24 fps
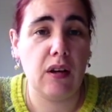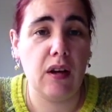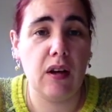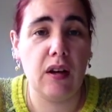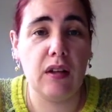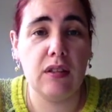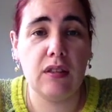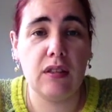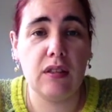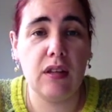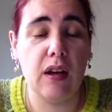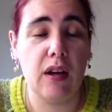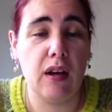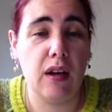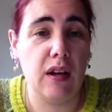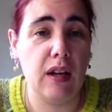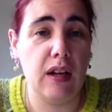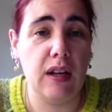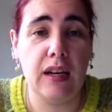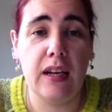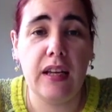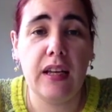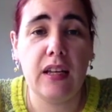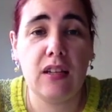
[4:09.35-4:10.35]

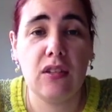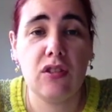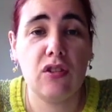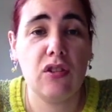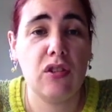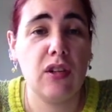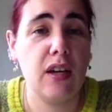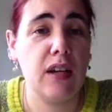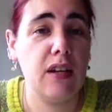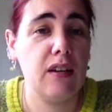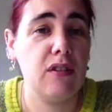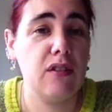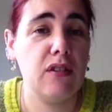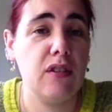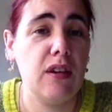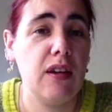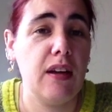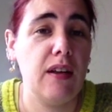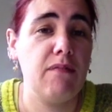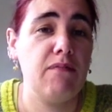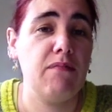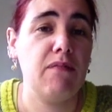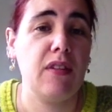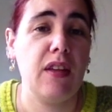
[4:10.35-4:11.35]
a list, and
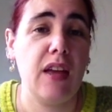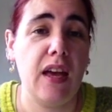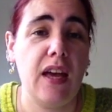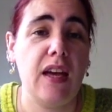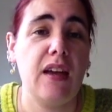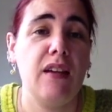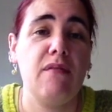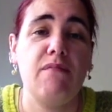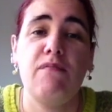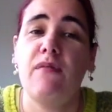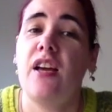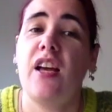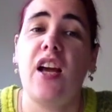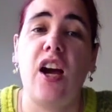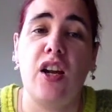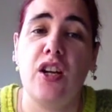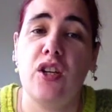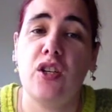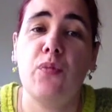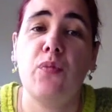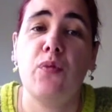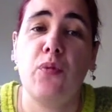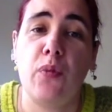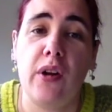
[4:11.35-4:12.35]
hey, it kind
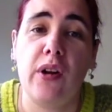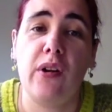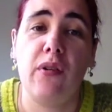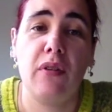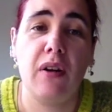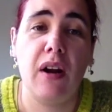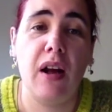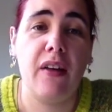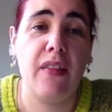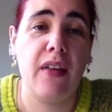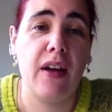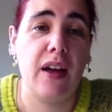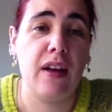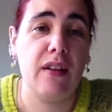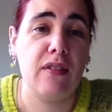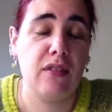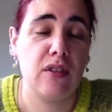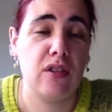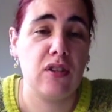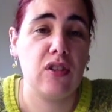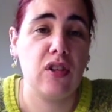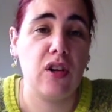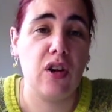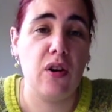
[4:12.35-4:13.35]
of just went on like that.
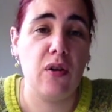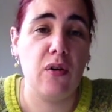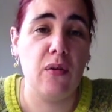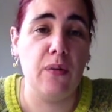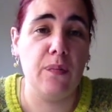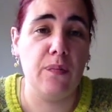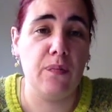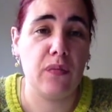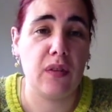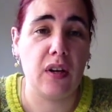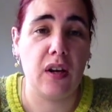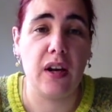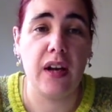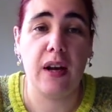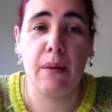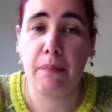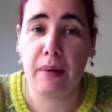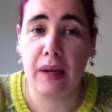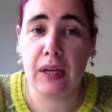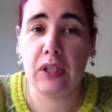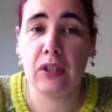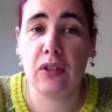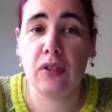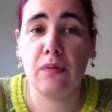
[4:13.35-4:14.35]
So I
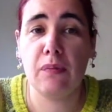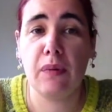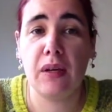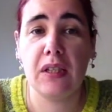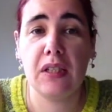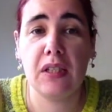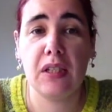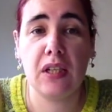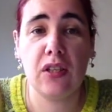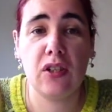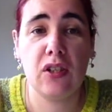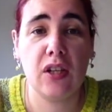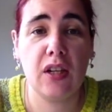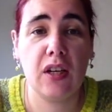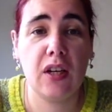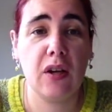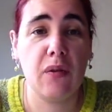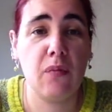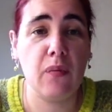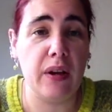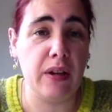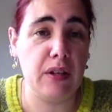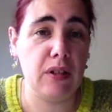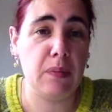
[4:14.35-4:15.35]
abandoned my stitching
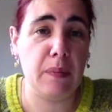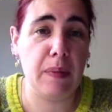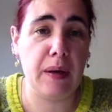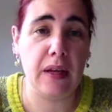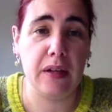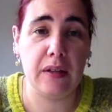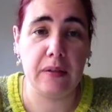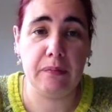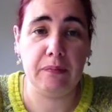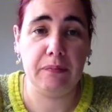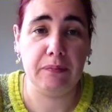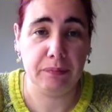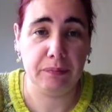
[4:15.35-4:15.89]
and went to bed.